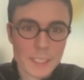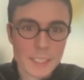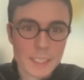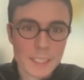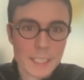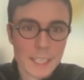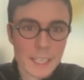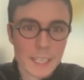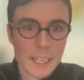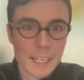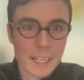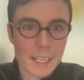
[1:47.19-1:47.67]

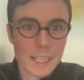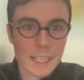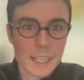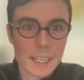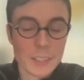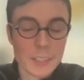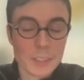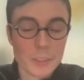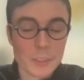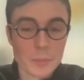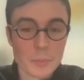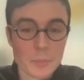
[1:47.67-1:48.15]
And
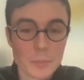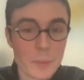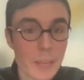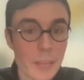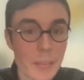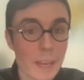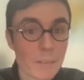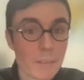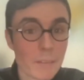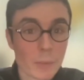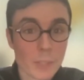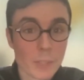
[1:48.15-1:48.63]
you may
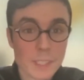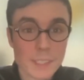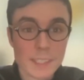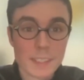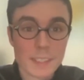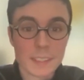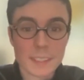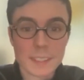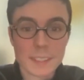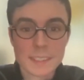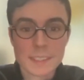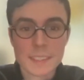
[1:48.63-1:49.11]
have recently
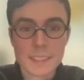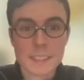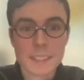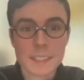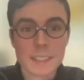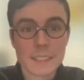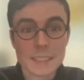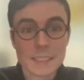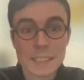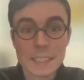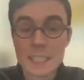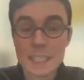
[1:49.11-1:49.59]
seen
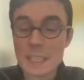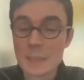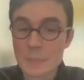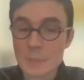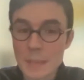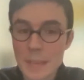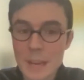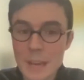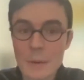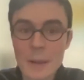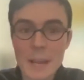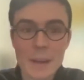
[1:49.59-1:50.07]
him
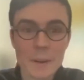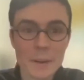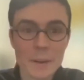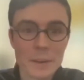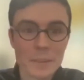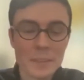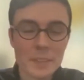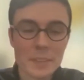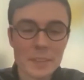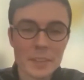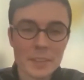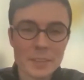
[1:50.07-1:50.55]
now out in
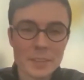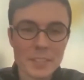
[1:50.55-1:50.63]
theaters,